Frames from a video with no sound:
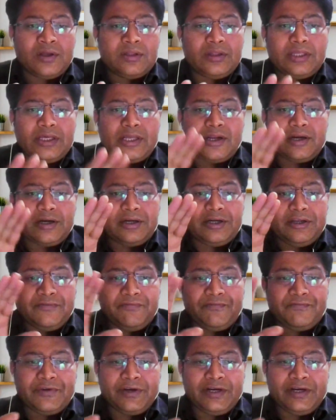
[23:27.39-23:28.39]
there are
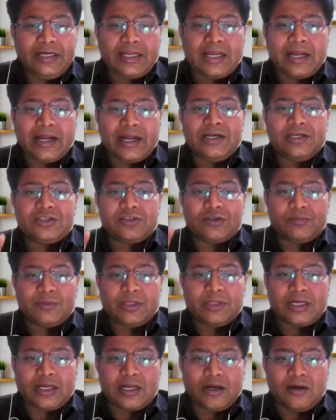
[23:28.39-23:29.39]
different kinds of
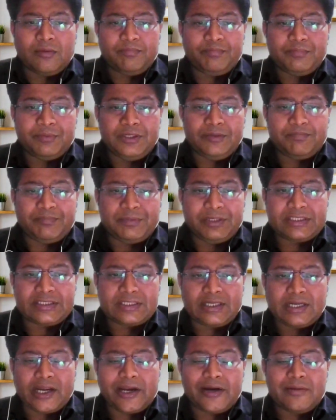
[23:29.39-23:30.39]
the company
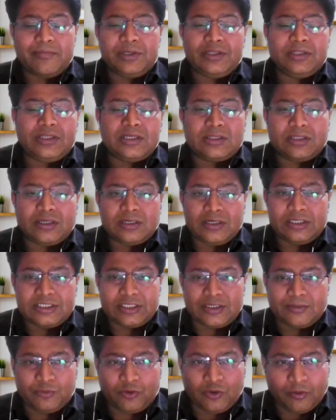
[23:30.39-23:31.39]
prescribed in the third
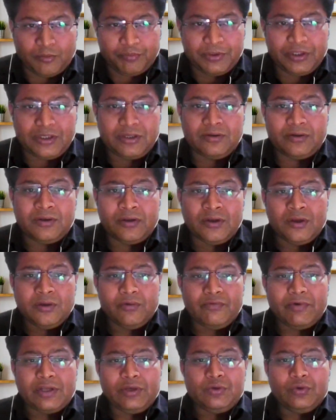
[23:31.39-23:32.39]
subtopic
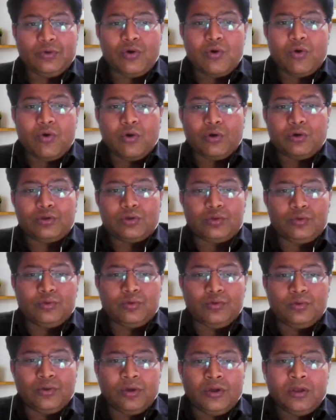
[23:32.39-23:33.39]
when you go
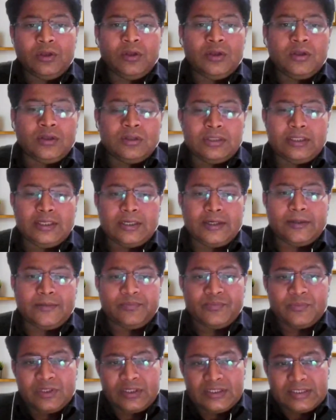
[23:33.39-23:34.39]
through the
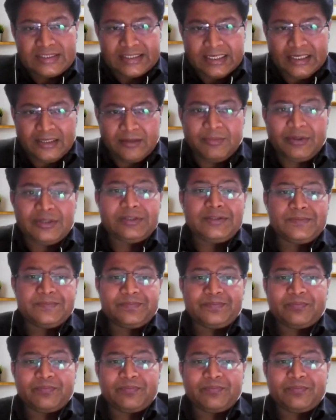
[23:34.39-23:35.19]
syllabus